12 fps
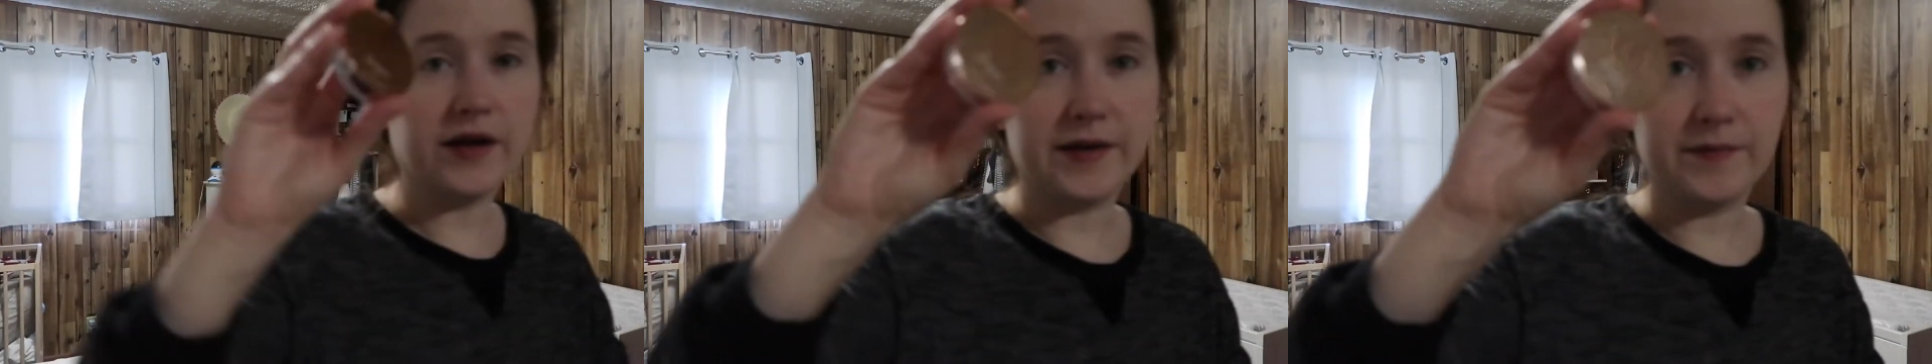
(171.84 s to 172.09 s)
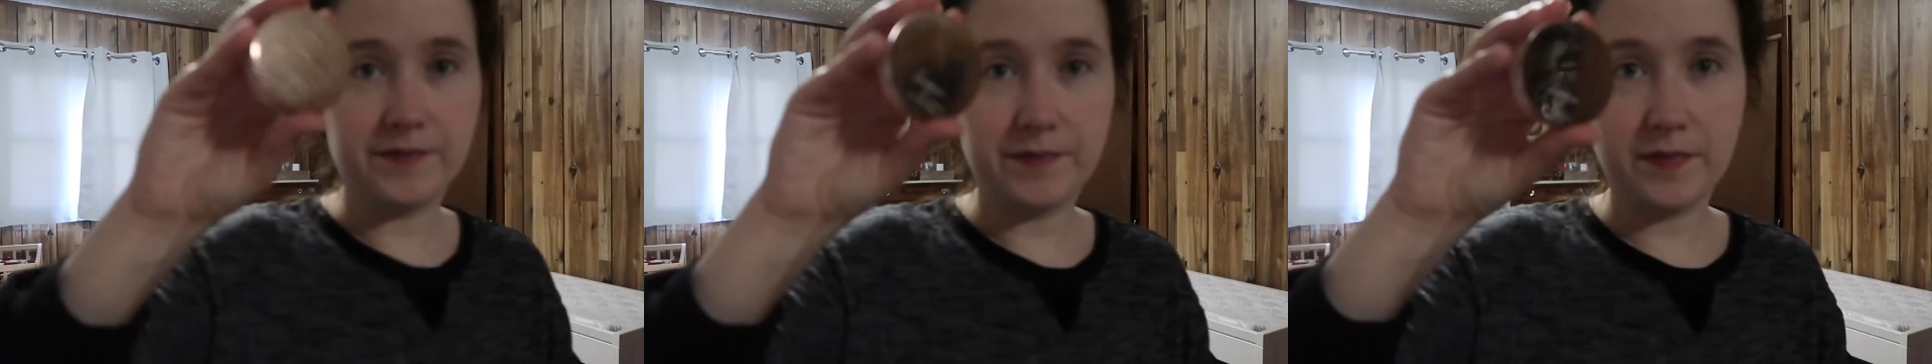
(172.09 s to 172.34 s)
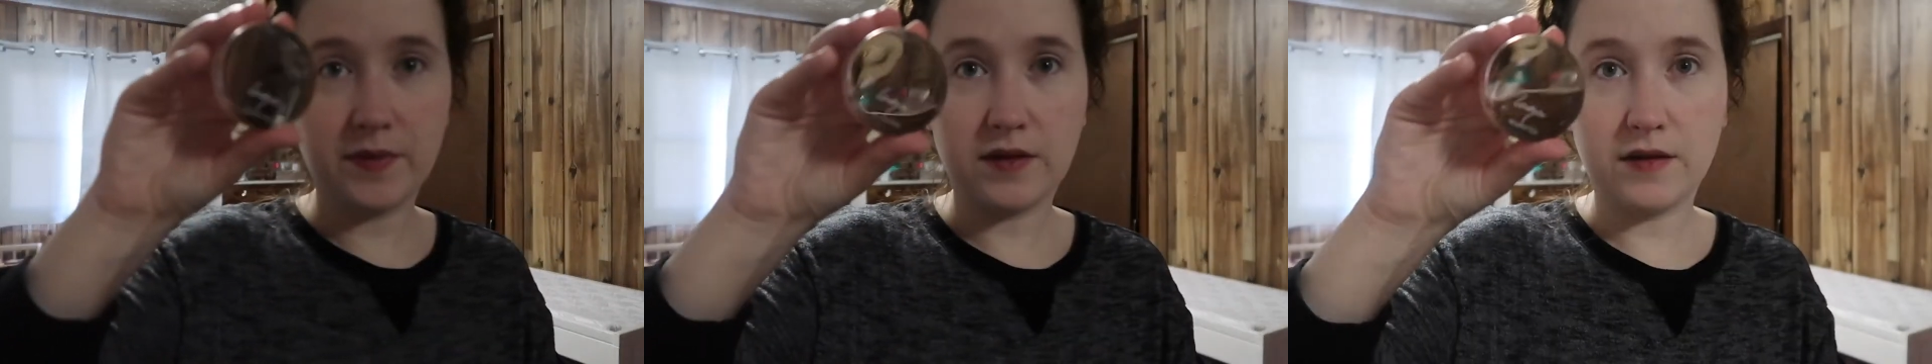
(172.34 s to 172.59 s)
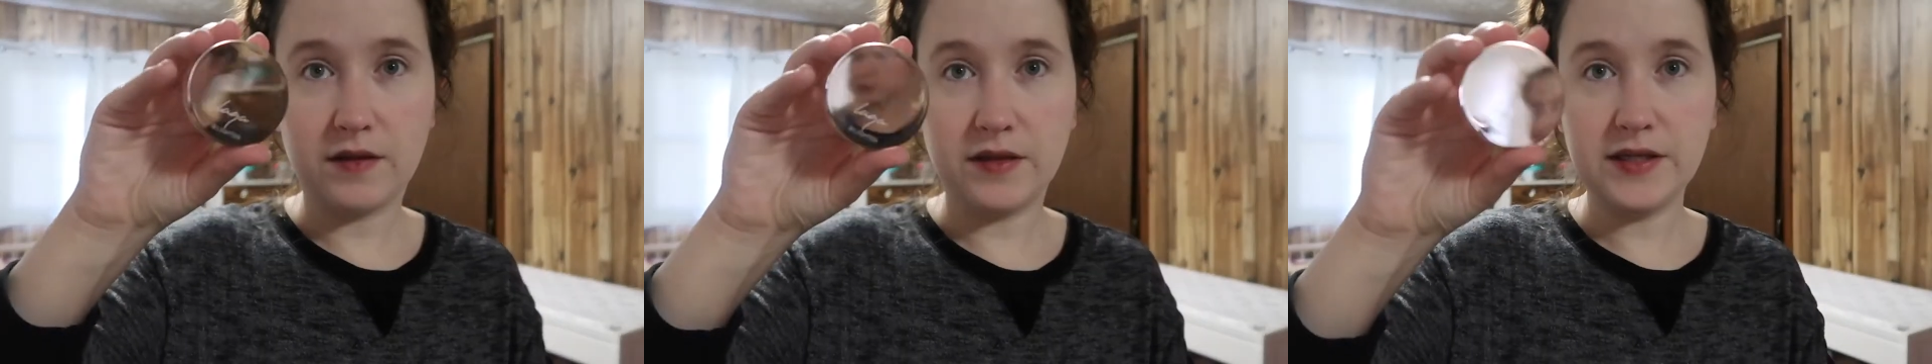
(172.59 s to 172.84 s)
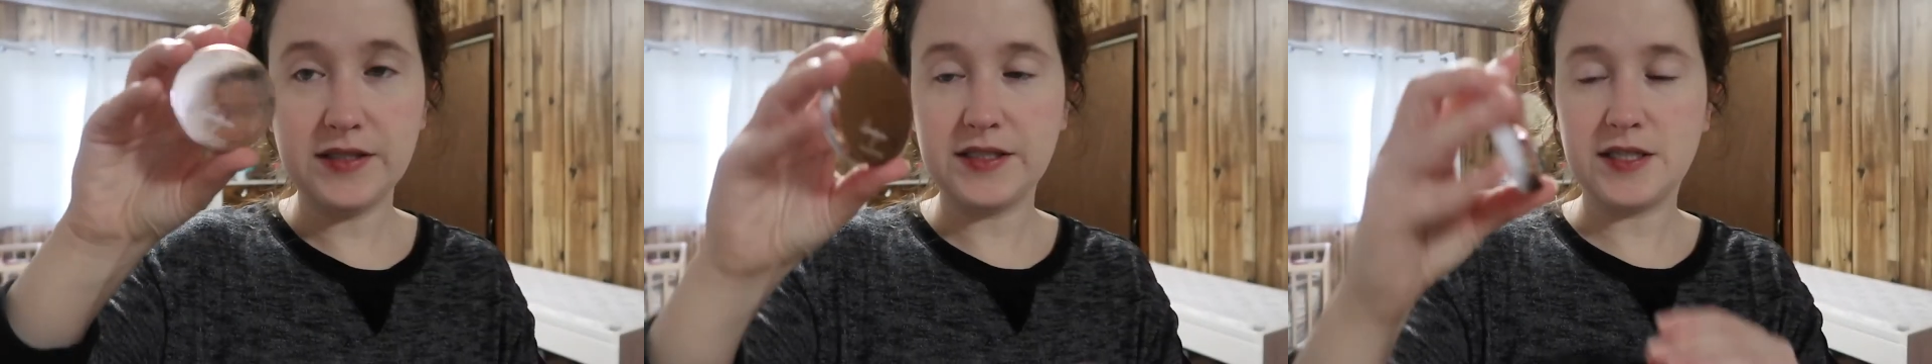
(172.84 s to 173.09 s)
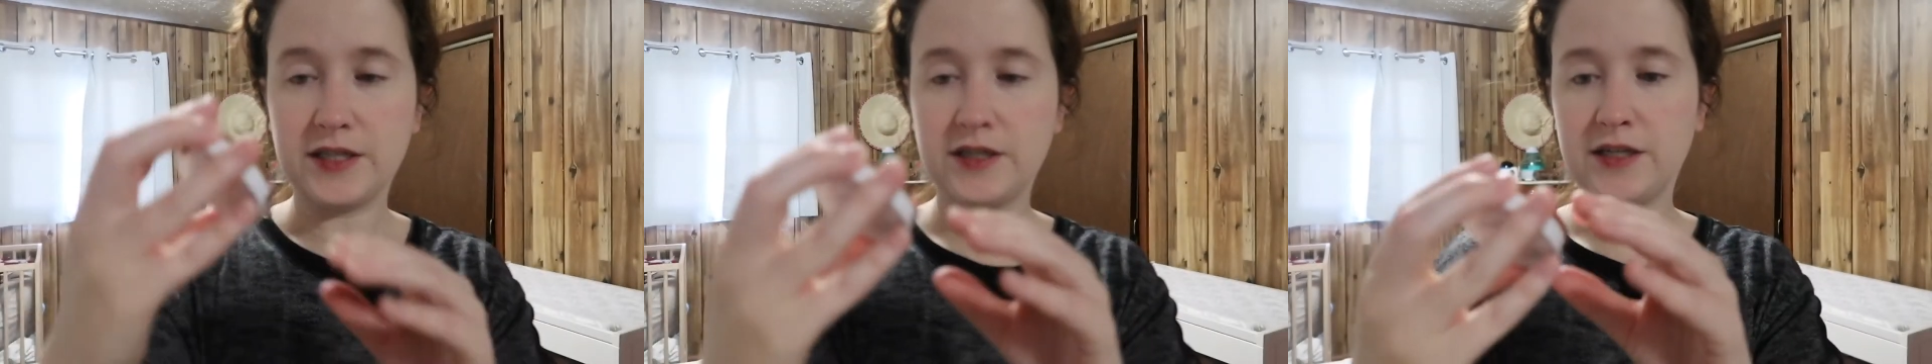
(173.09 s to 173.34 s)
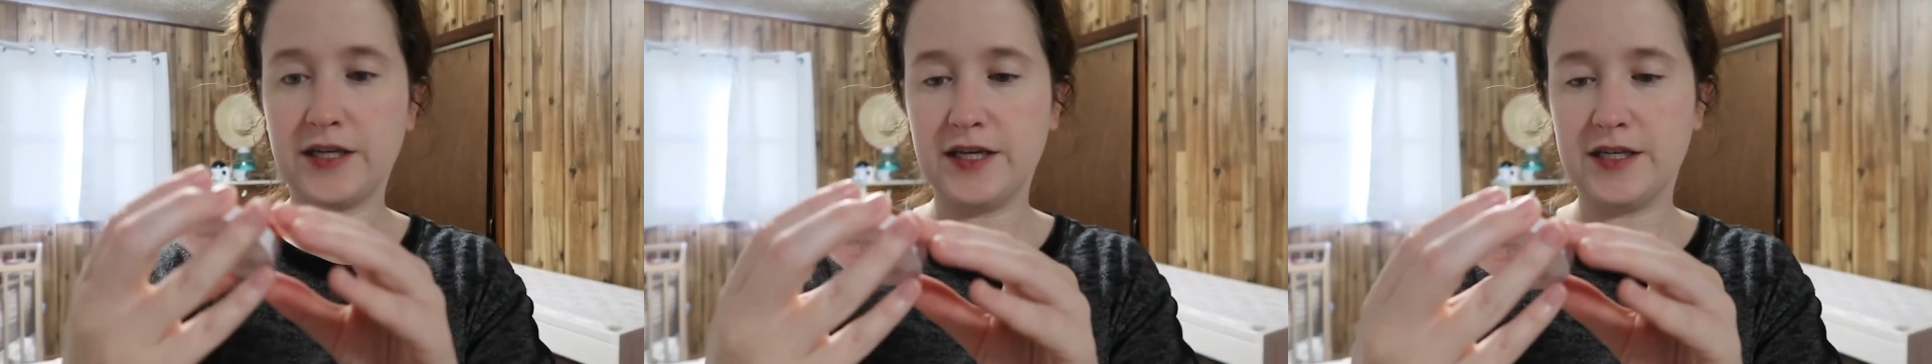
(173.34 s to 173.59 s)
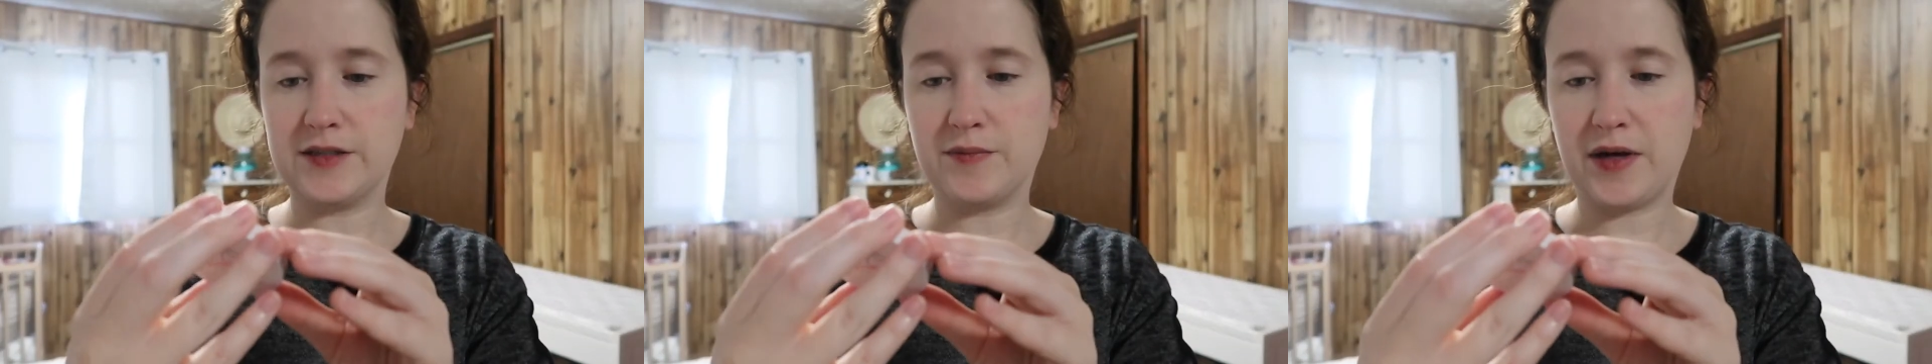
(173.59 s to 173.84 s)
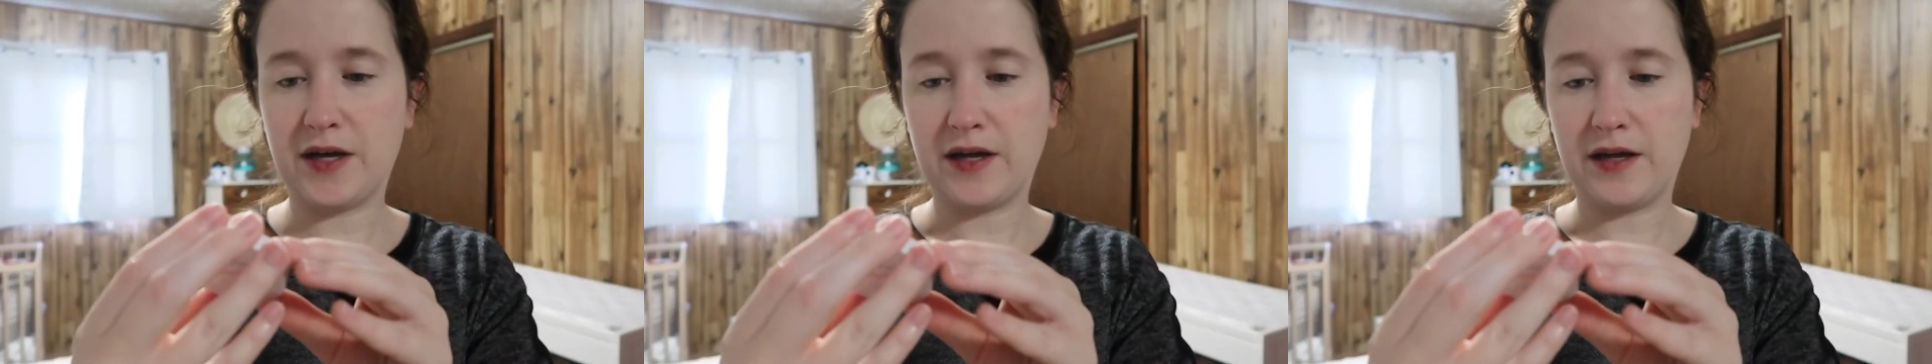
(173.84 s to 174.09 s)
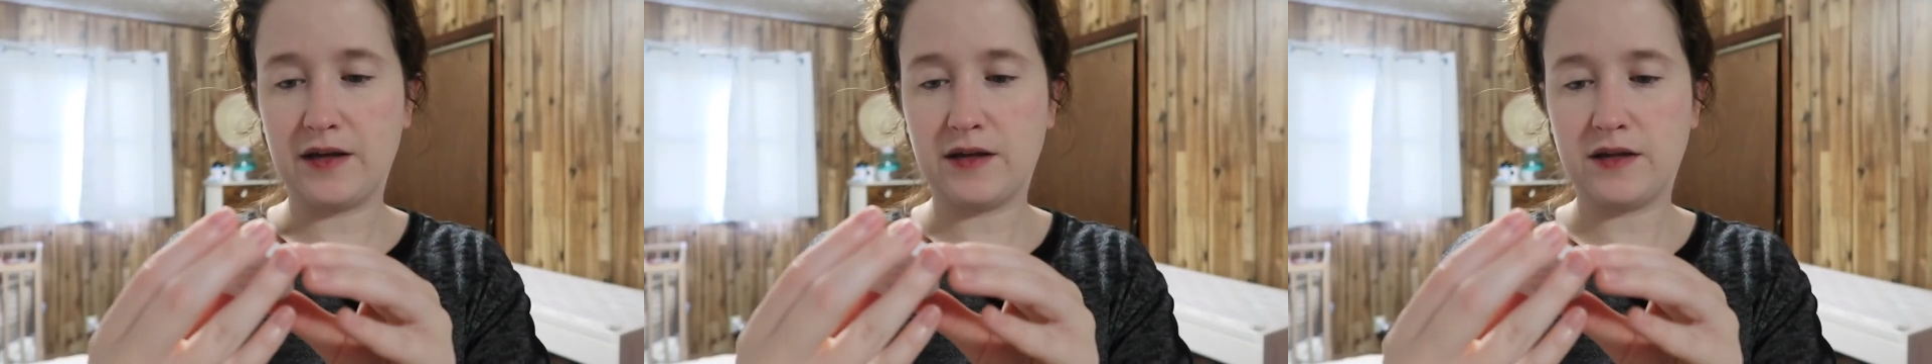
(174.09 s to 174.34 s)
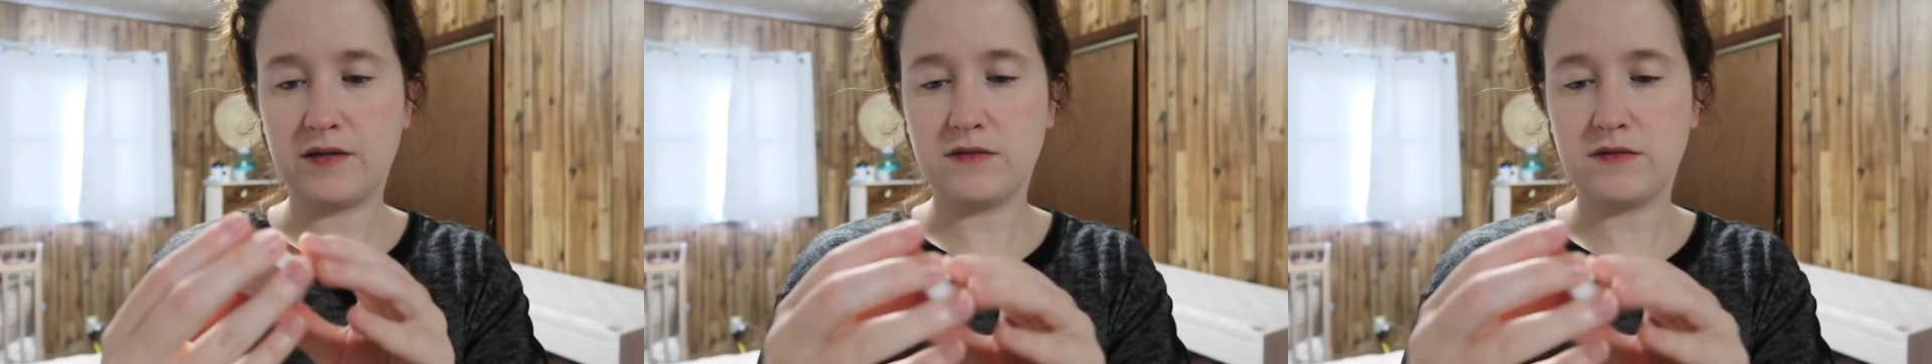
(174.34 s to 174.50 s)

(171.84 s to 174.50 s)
Alright, this here is by